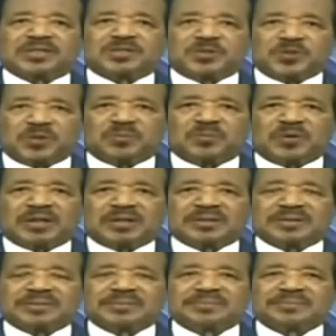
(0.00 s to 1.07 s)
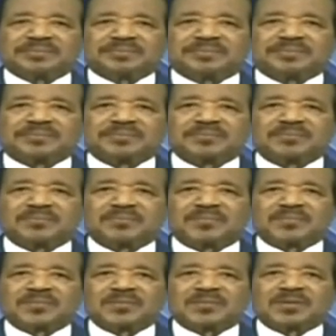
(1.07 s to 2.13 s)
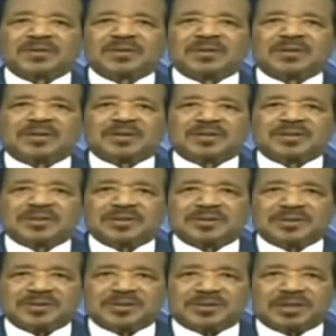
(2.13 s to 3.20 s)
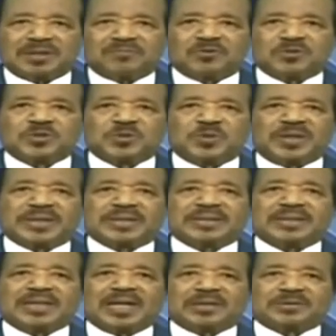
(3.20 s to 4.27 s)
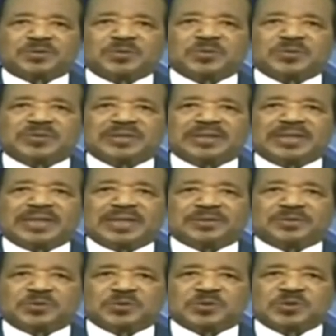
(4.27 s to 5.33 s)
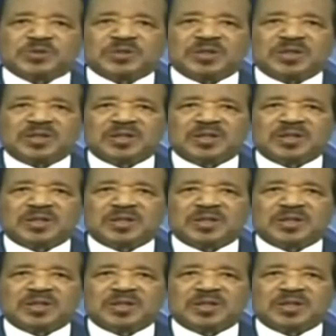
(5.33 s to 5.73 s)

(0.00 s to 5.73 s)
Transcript: You can count on me. I wish you all a happy Youth Day.